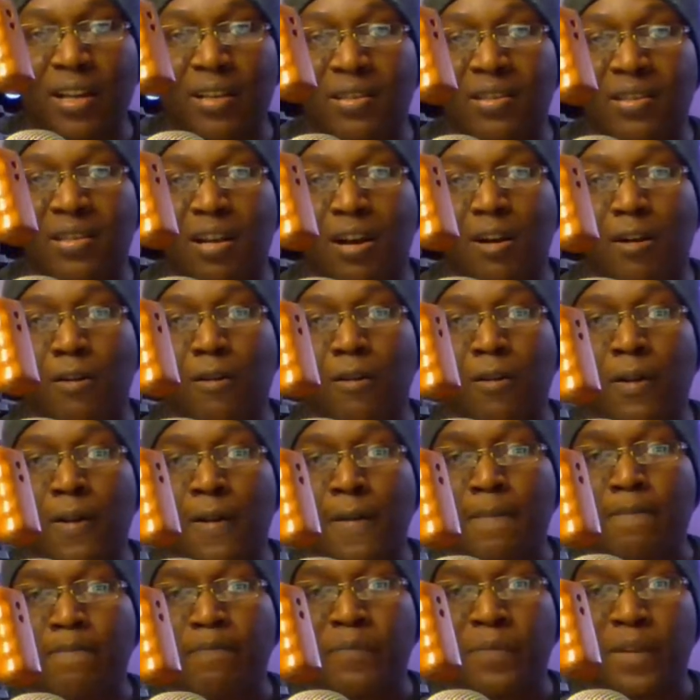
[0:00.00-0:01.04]
and
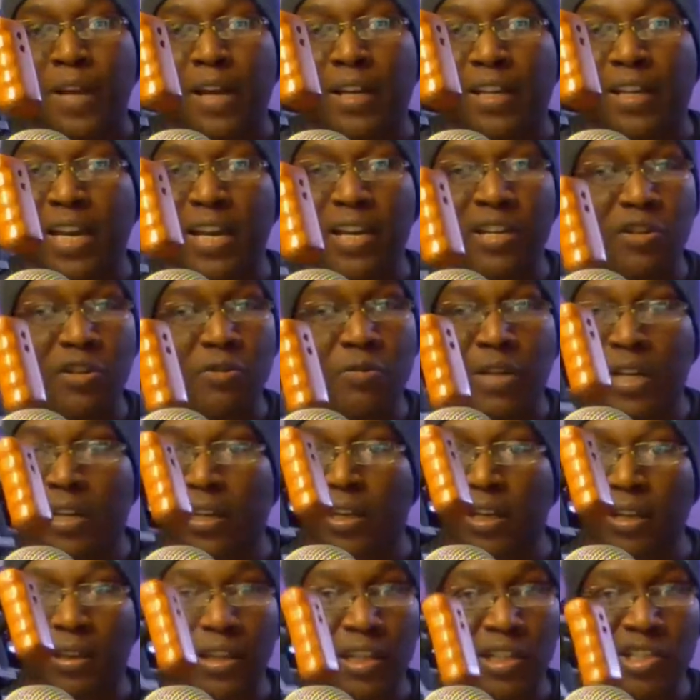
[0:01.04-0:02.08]
so again, you
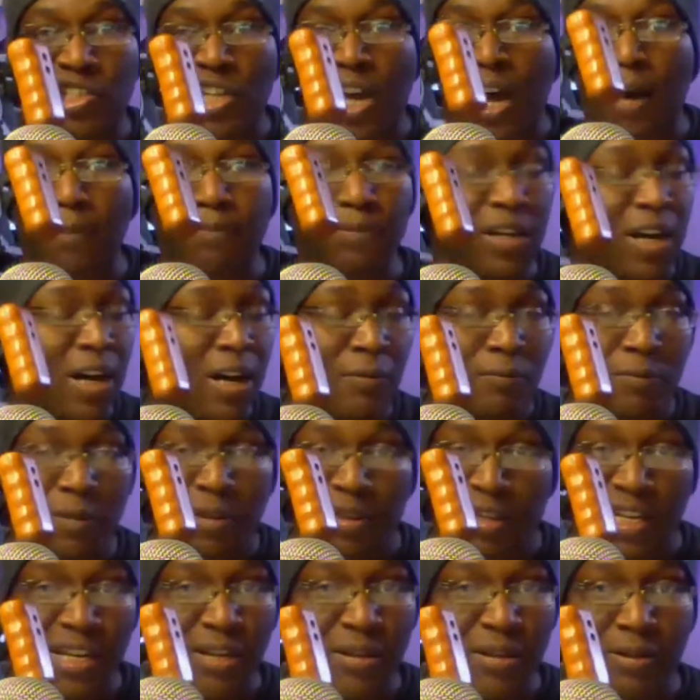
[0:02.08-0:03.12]
can get the job
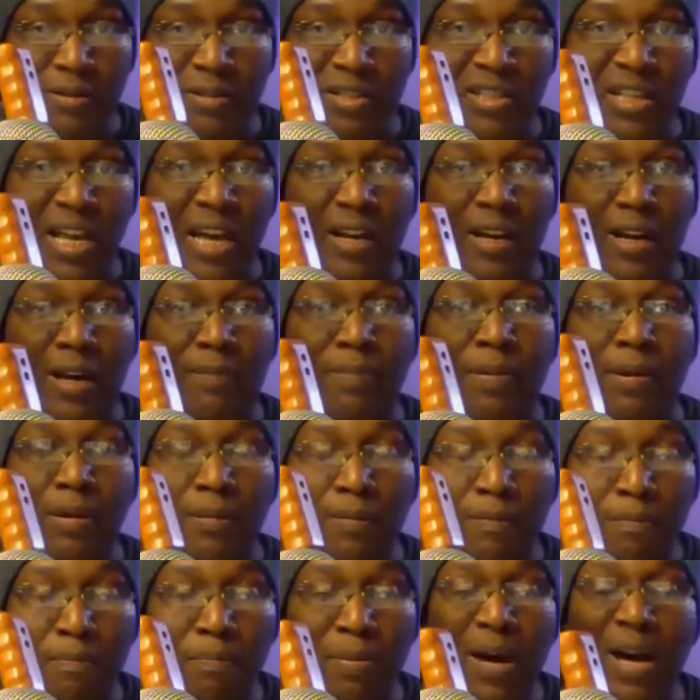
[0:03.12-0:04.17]
done with either setup,
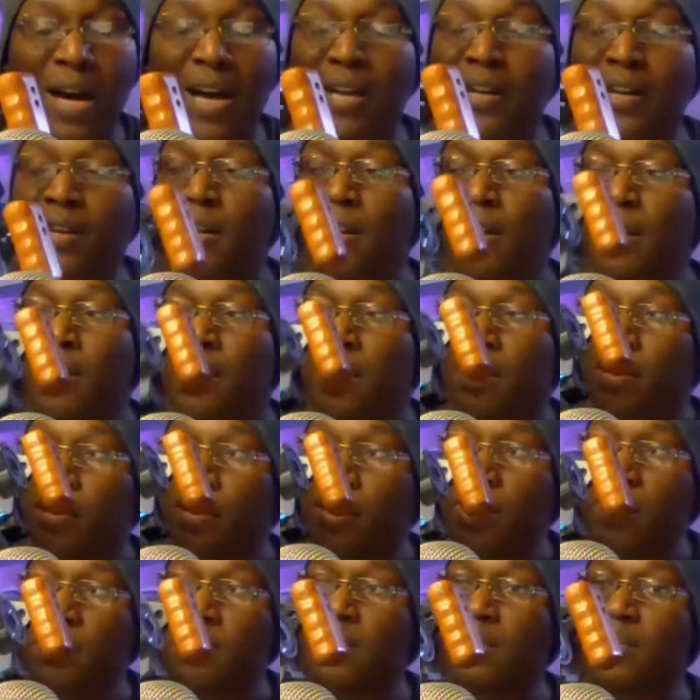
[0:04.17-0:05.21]
but
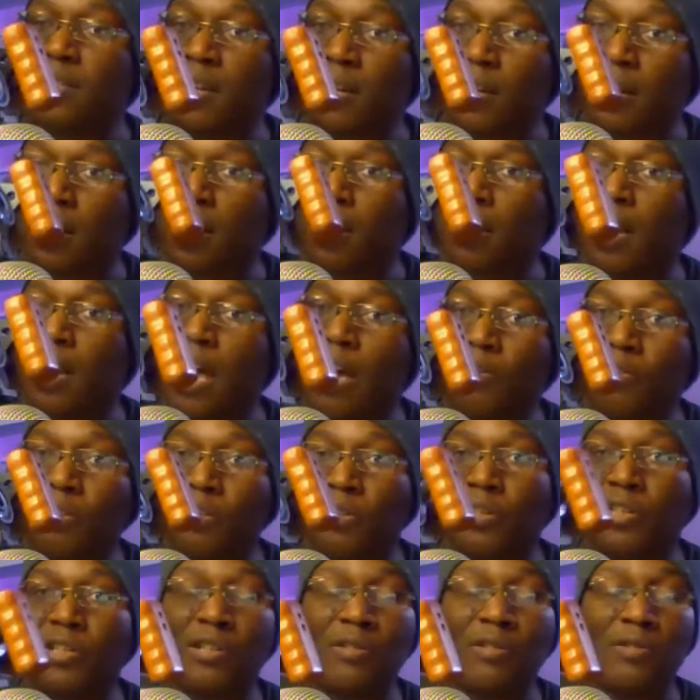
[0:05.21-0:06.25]
this is going to
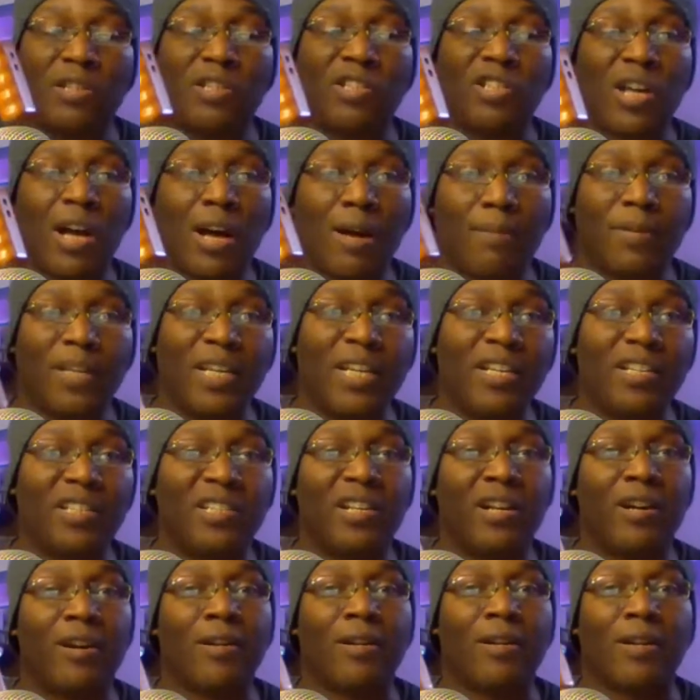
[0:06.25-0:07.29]
allow you to do the job
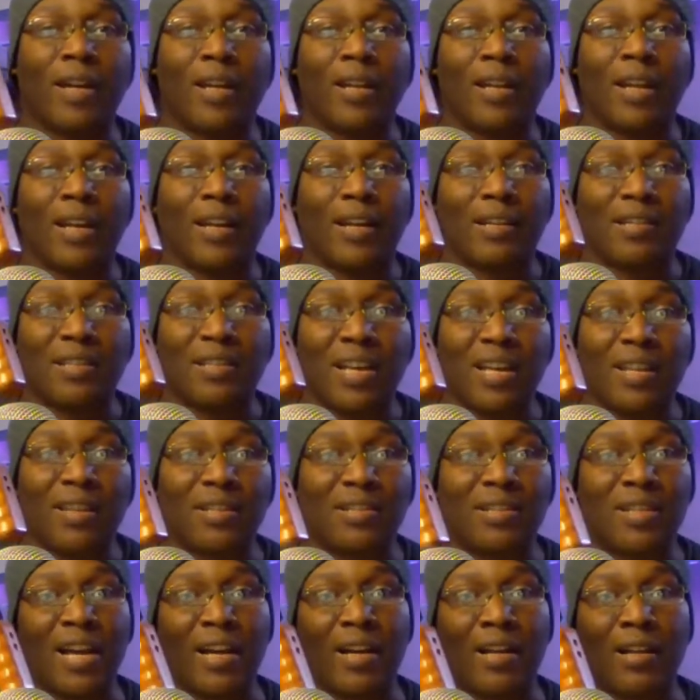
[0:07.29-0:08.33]
easier. And like I
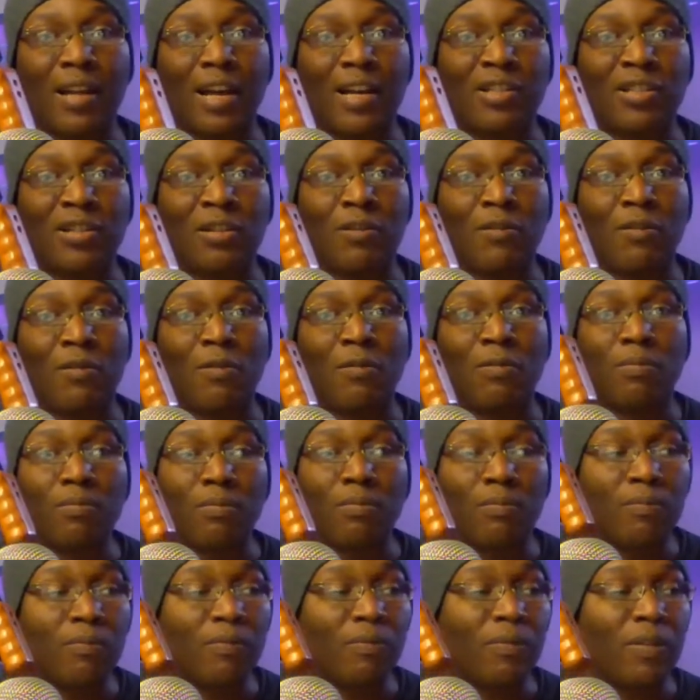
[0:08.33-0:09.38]
said, the
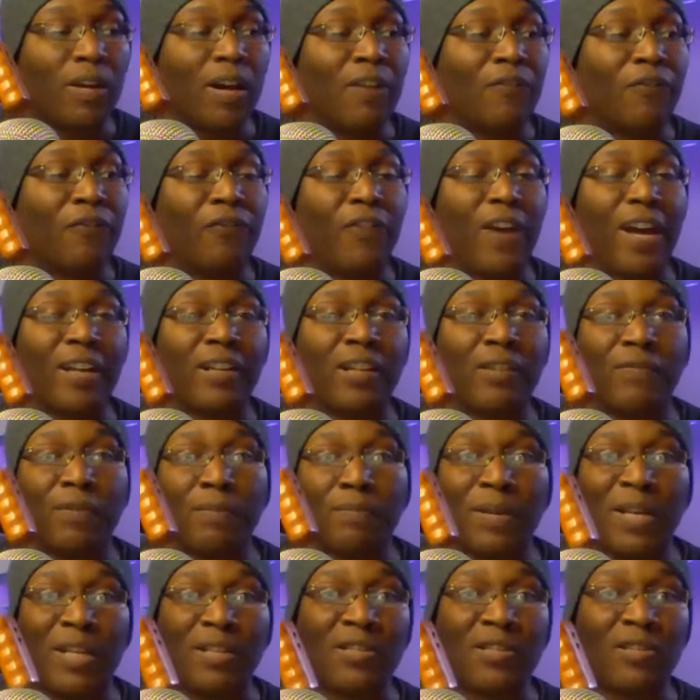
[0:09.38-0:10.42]
psychological mm, effect
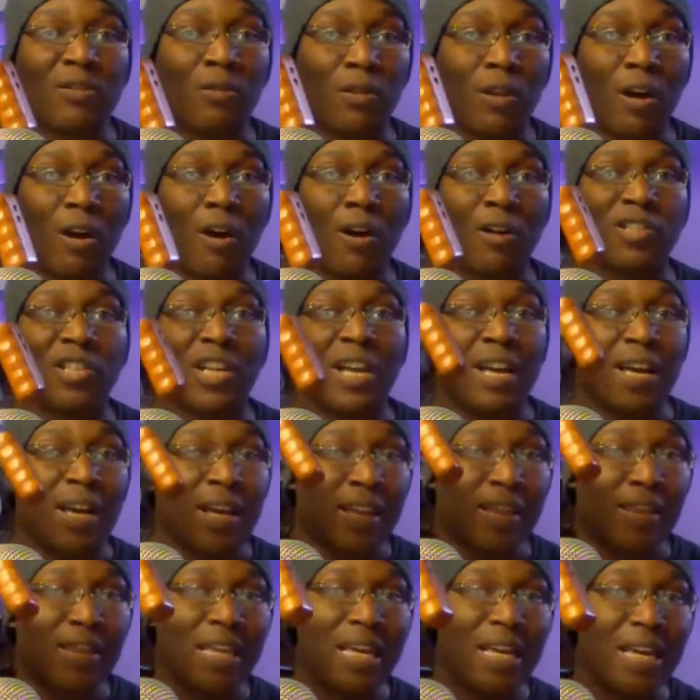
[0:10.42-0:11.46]
of it being so large,
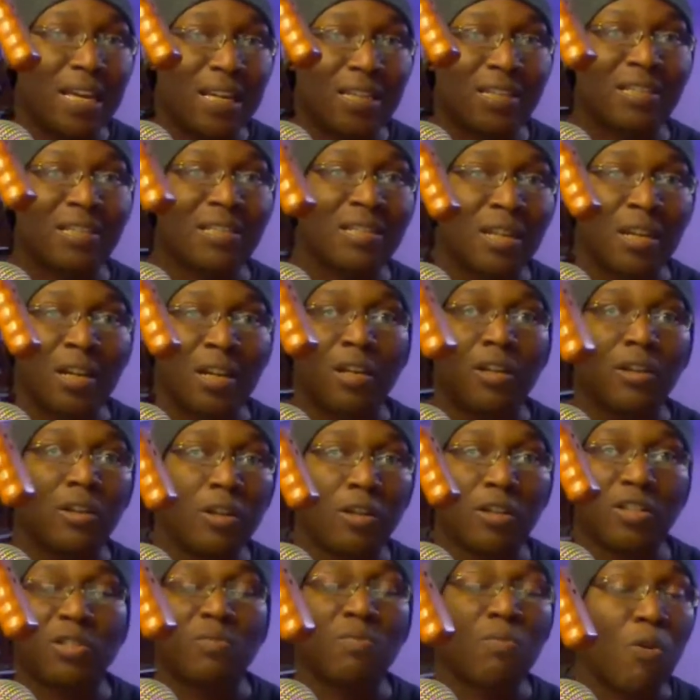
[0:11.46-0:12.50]
this
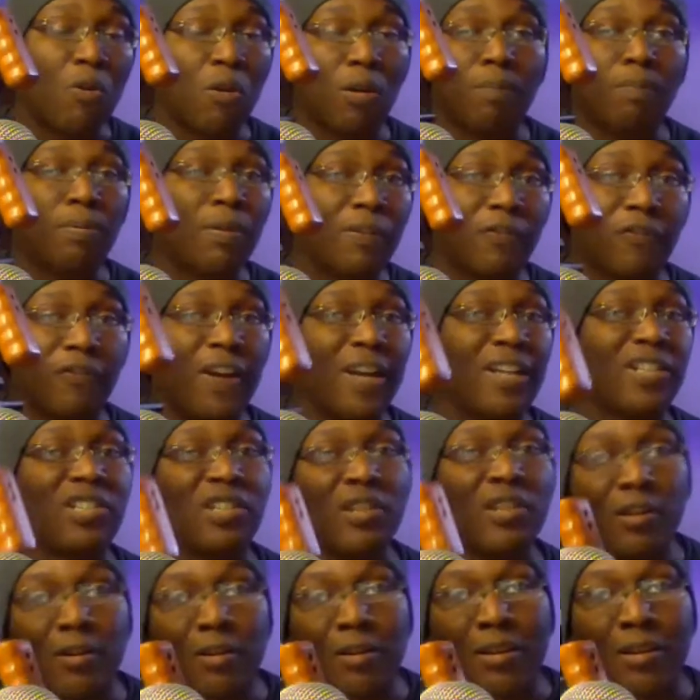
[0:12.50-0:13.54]
looks more
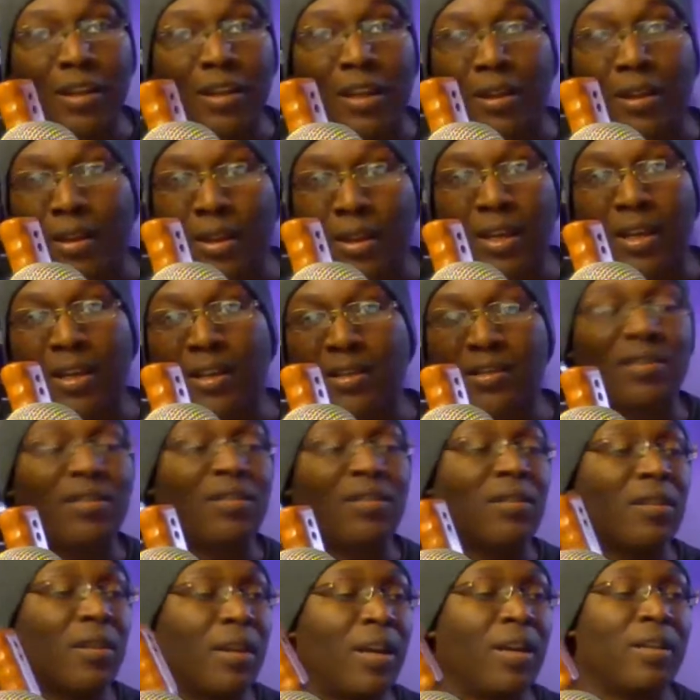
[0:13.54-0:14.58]
professional than
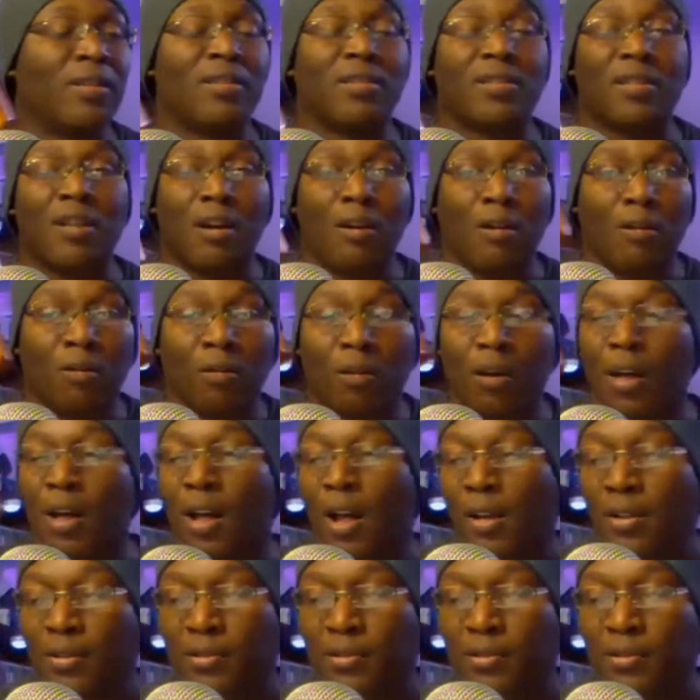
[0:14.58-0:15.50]
this. And so